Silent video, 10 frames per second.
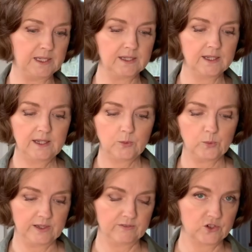in
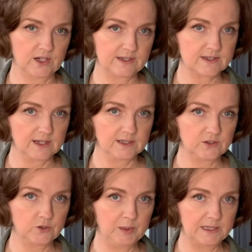whenever I start a
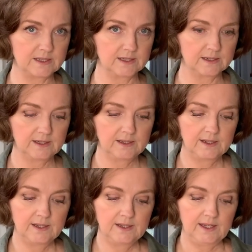new painting.
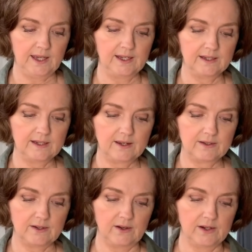And
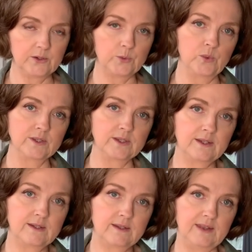I don't
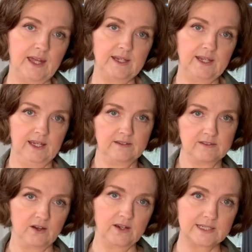want that
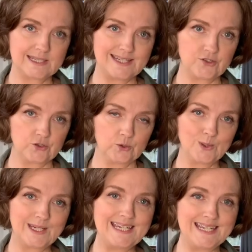anxiety
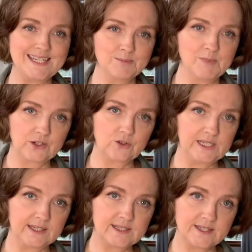to hinder my
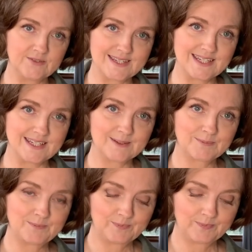creativity.
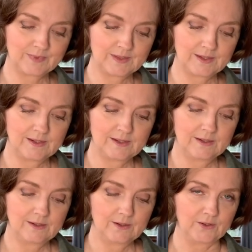
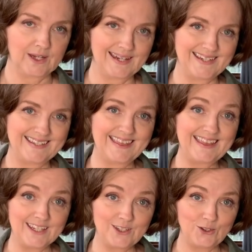Okay,
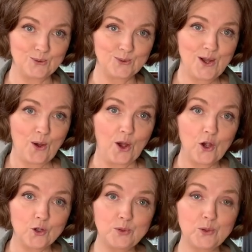thank you. I
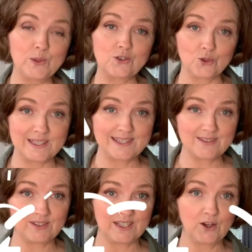hope you enjoyed
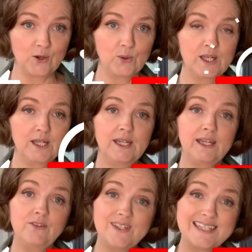this video.
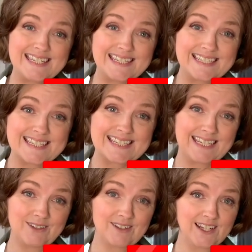If you
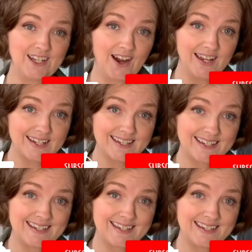did, give it a like